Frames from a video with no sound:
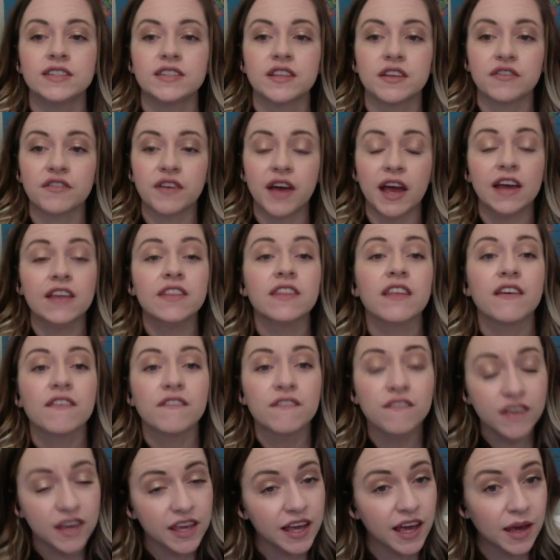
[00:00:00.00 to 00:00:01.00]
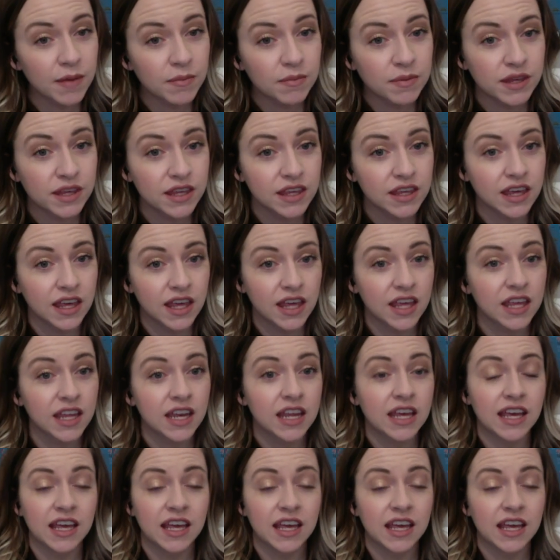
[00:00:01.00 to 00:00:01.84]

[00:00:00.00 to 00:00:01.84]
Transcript: the fact that VIPKid,